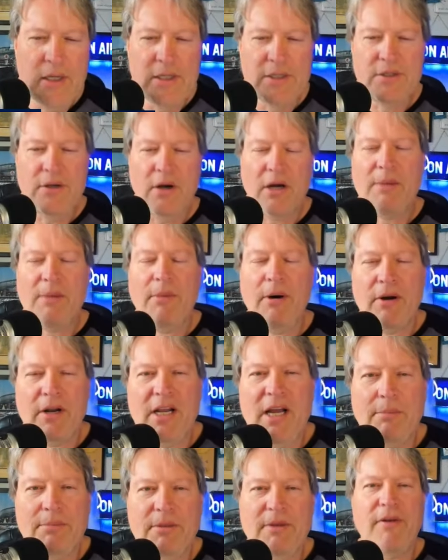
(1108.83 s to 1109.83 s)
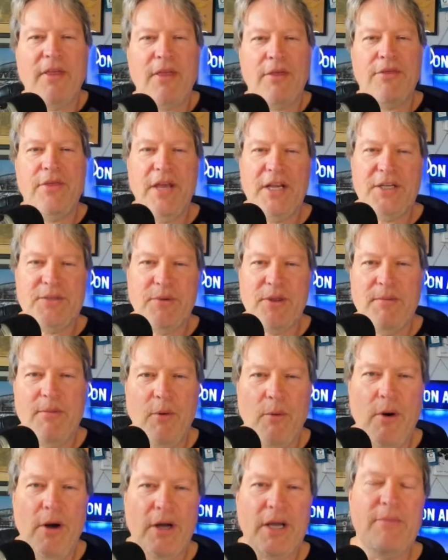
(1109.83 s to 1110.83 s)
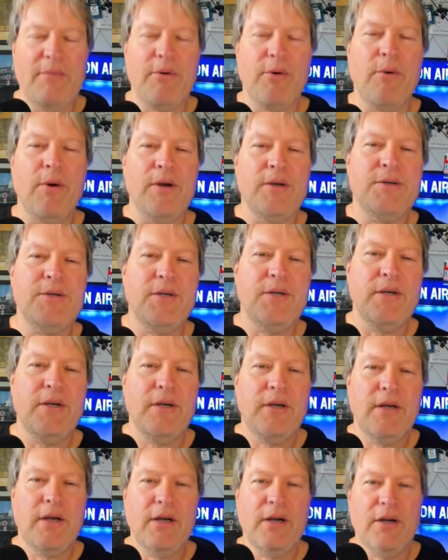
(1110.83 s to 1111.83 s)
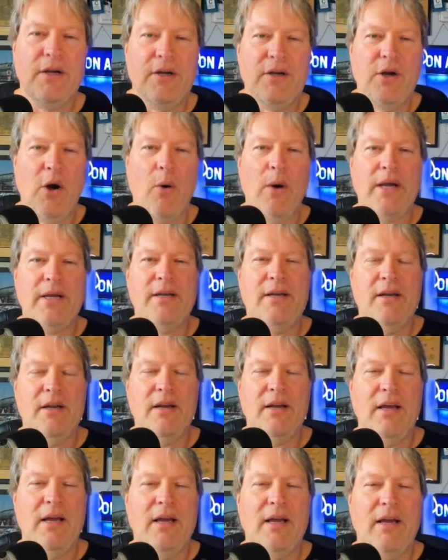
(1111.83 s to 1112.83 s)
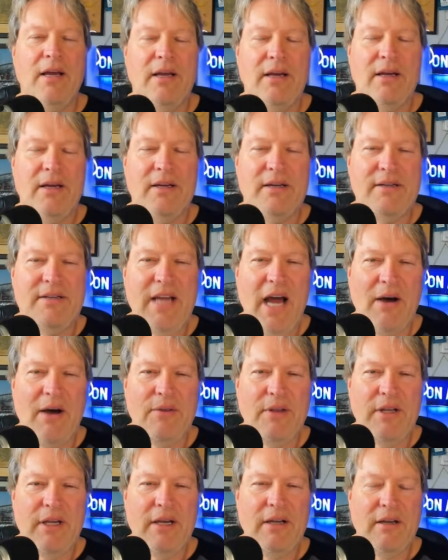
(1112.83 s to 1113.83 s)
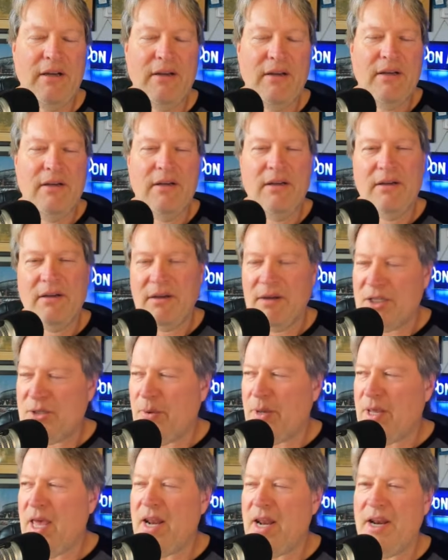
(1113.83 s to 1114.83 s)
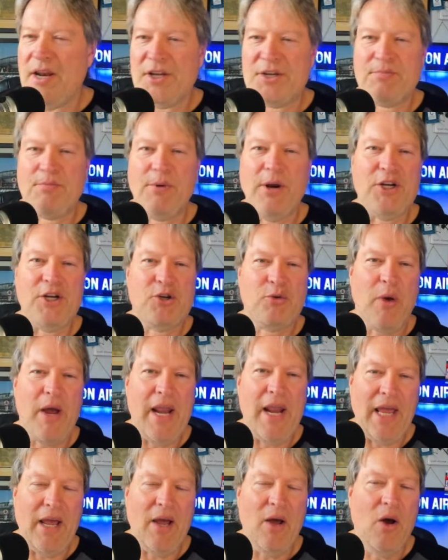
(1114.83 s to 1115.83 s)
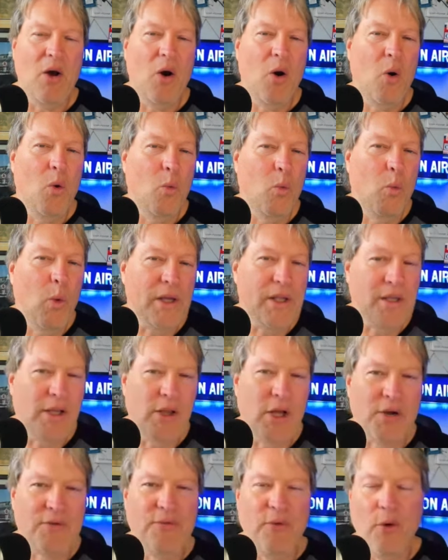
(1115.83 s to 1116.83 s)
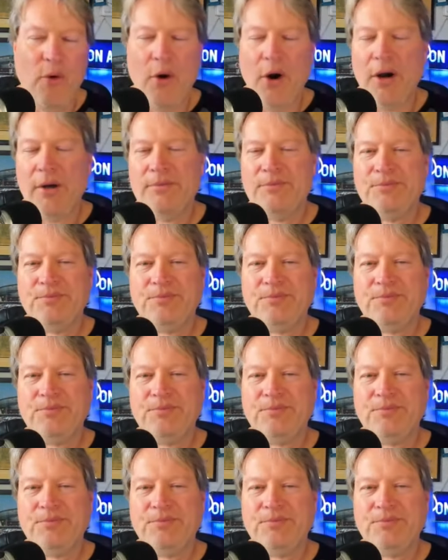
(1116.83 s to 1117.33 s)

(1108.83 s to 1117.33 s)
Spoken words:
a couple of other things with the Milwaukee Brewers going down the, as we get into spring training, what to look for